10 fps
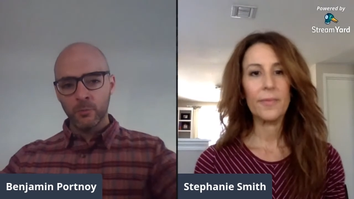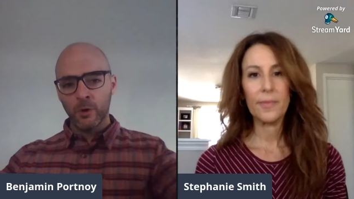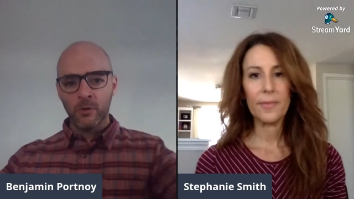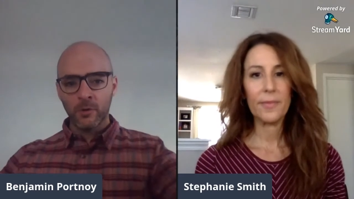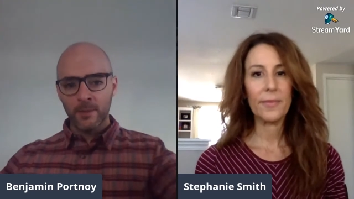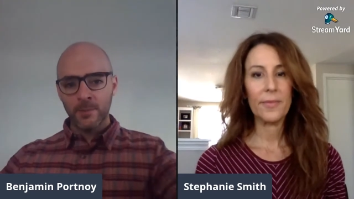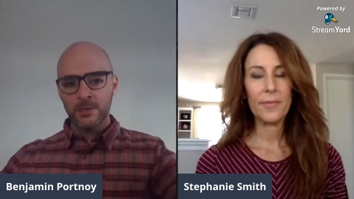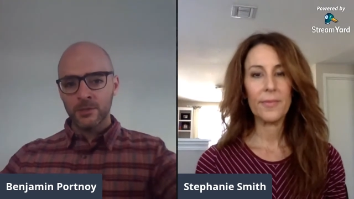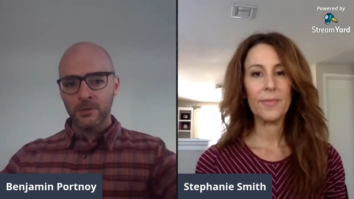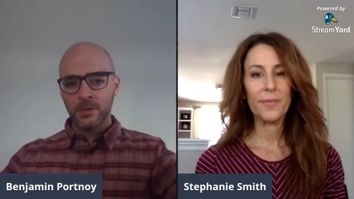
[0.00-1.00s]
Speaker 1: you program
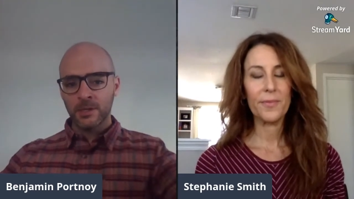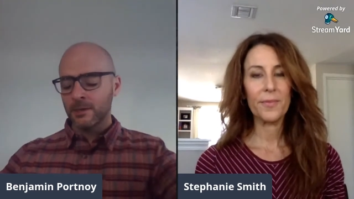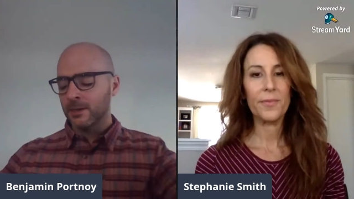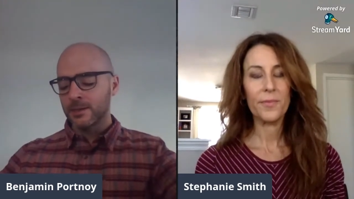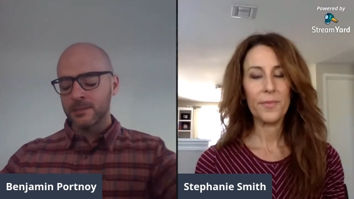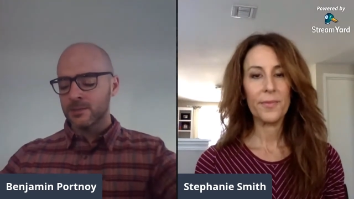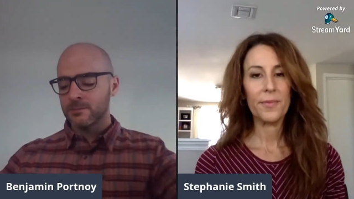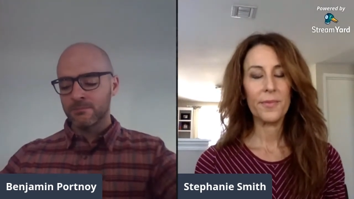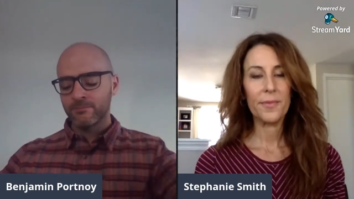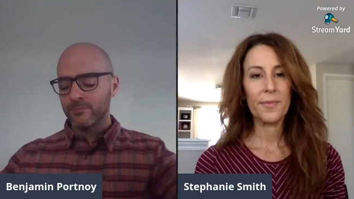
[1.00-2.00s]
into it, and it,
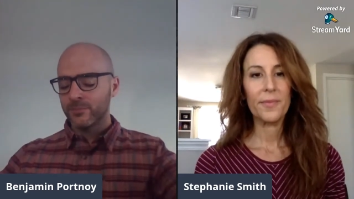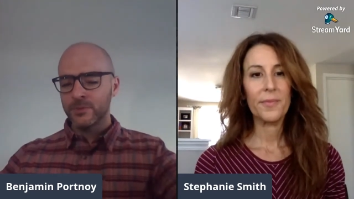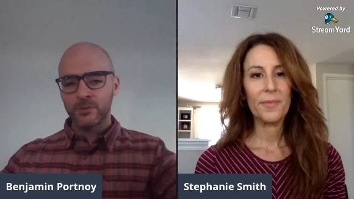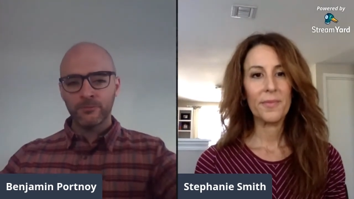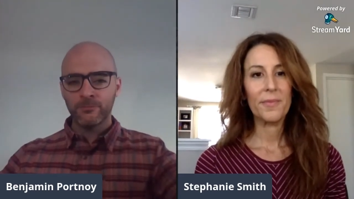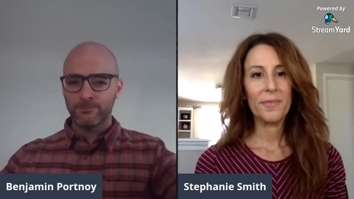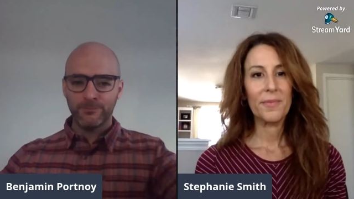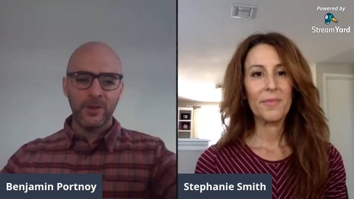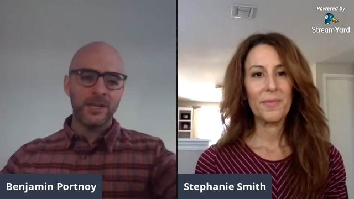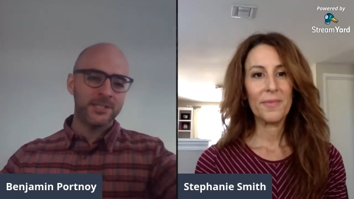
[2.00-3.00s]
it's
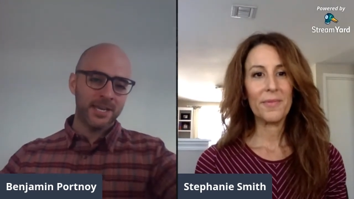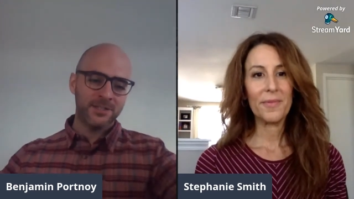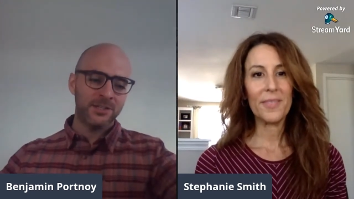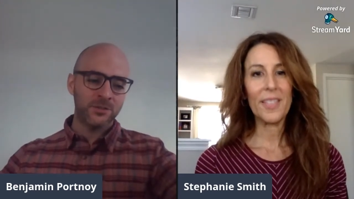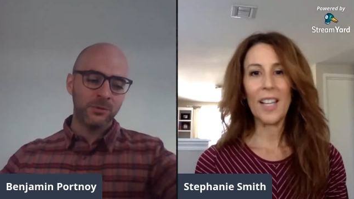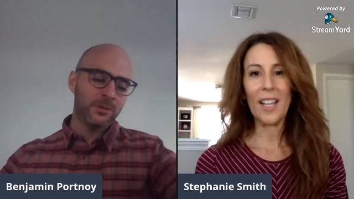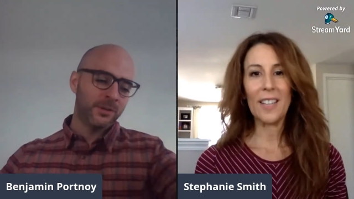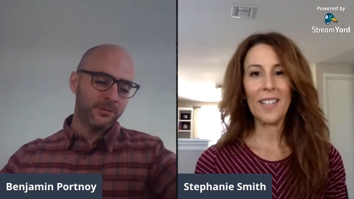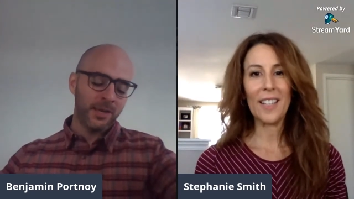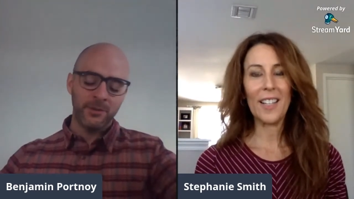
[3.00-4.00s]
fantastic yeah,
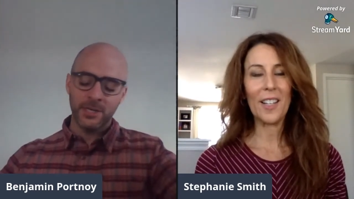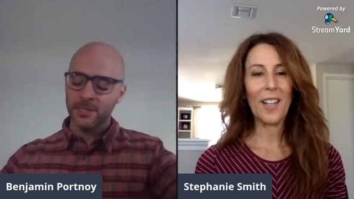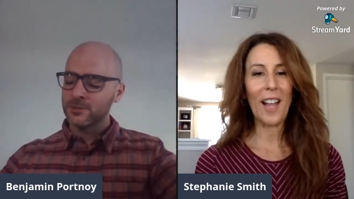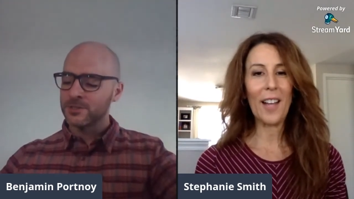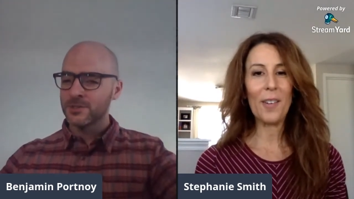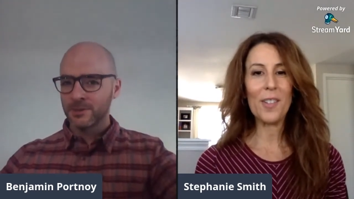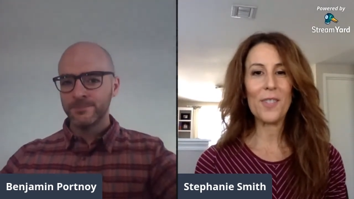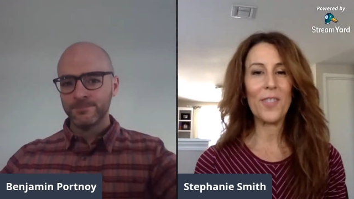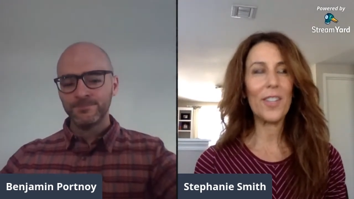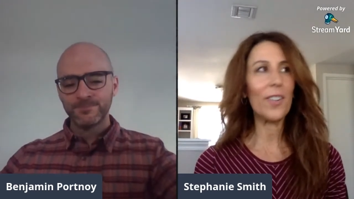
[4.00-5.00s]
tour. I, got it. I
Speaker 2: always
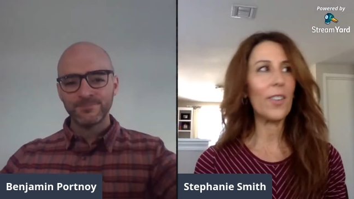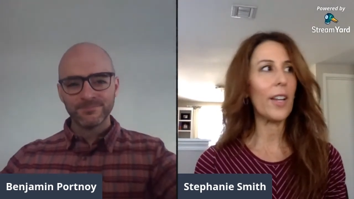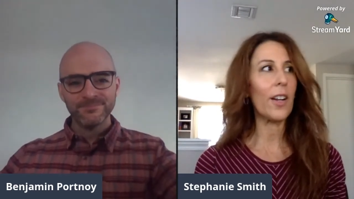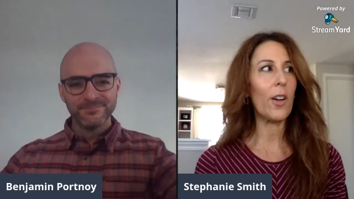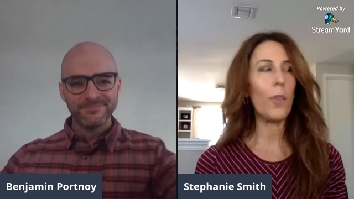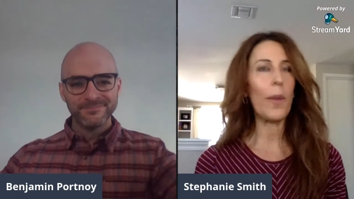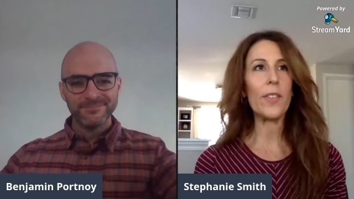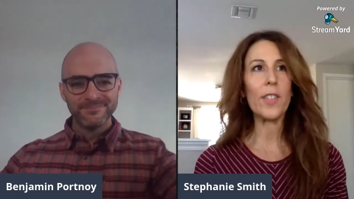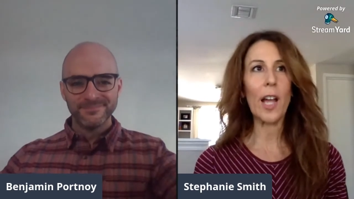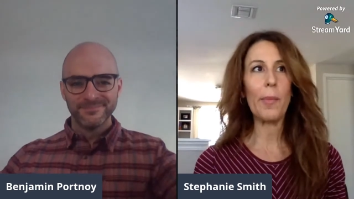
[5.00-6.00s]
figure like, oh, by the
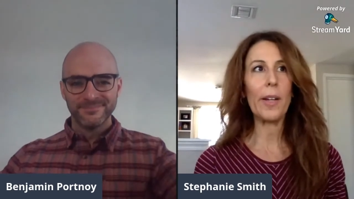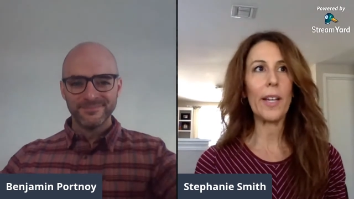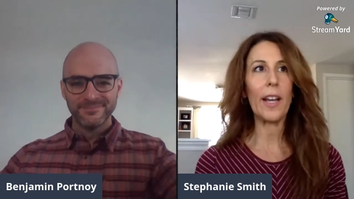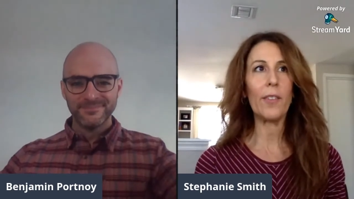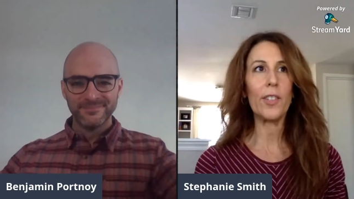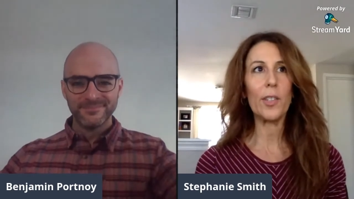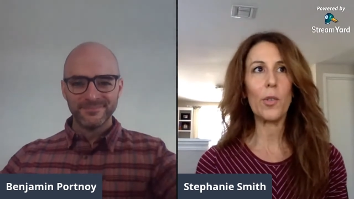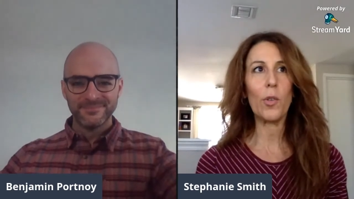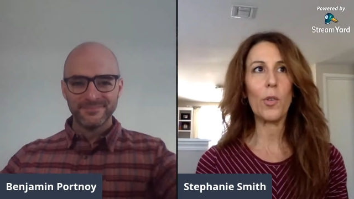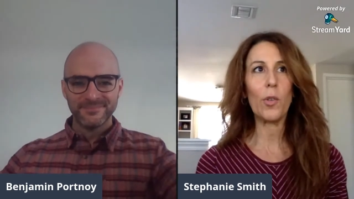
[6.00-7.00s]
time I get everything
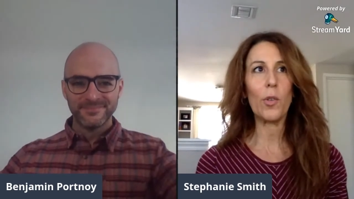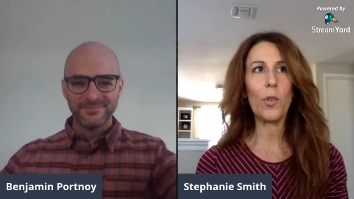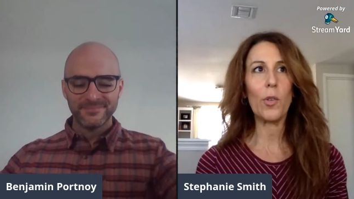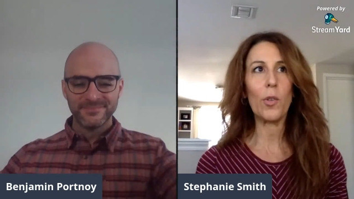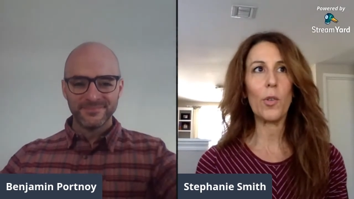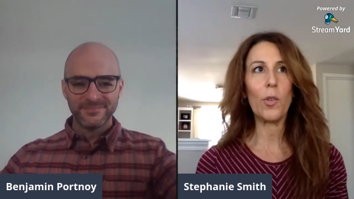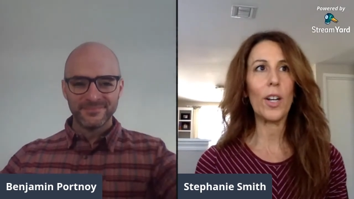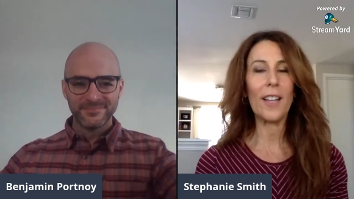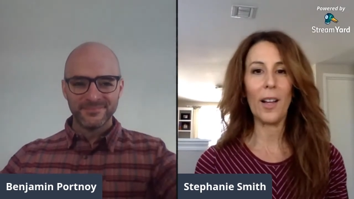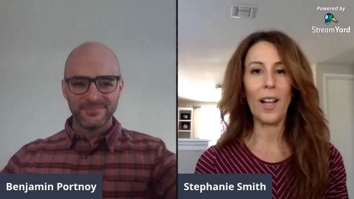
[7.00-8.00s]
or
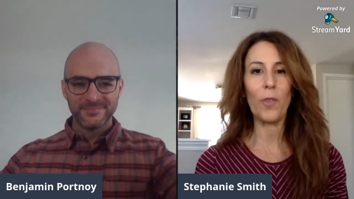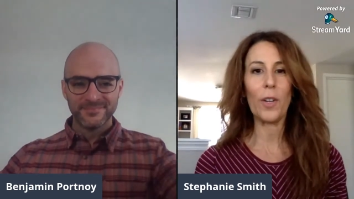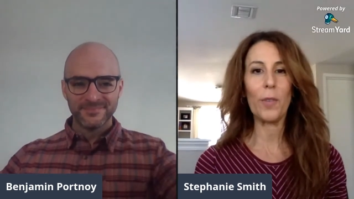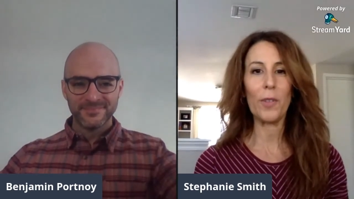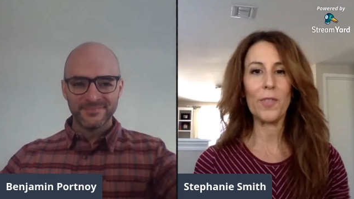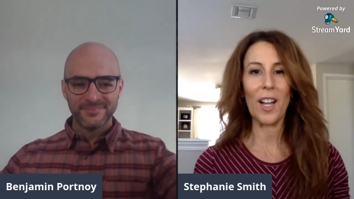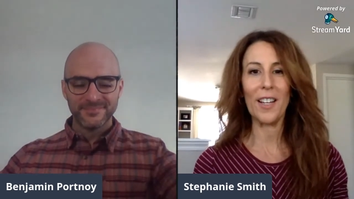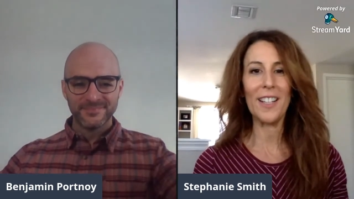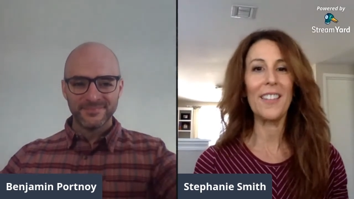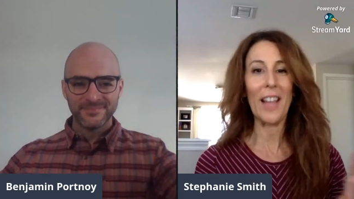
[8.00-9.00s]
uh, I've already would have
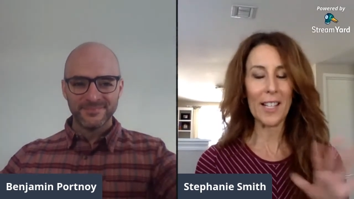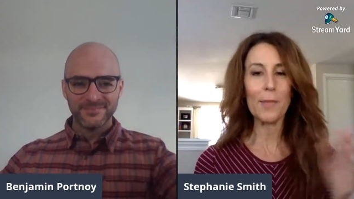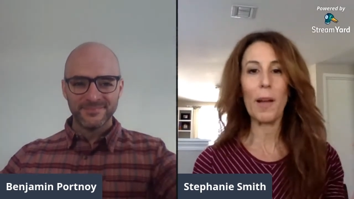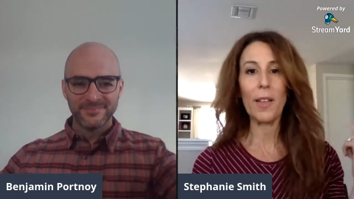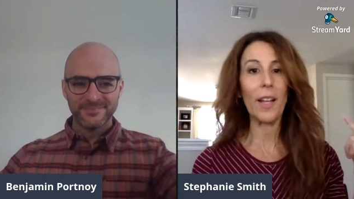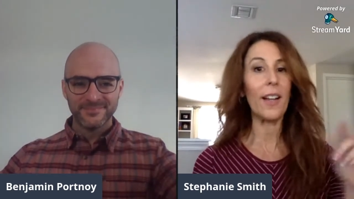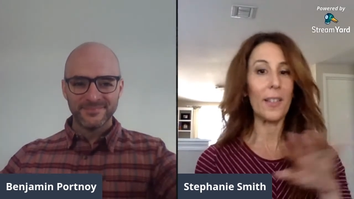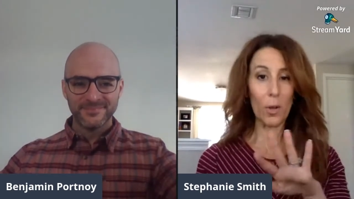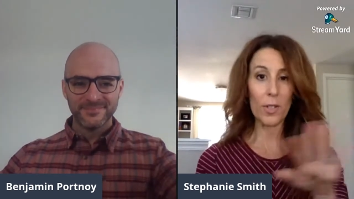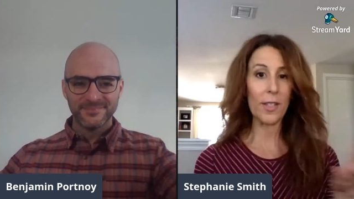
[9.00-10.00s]
done it. And that's my,
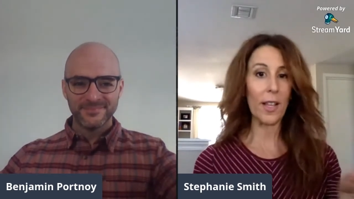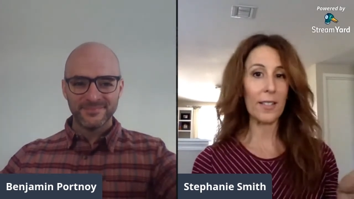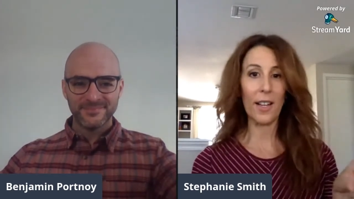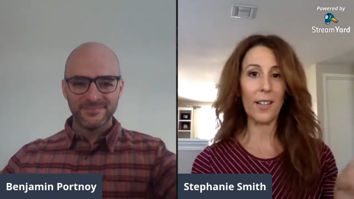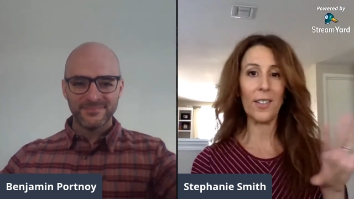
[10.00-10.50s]
and I know it's, that's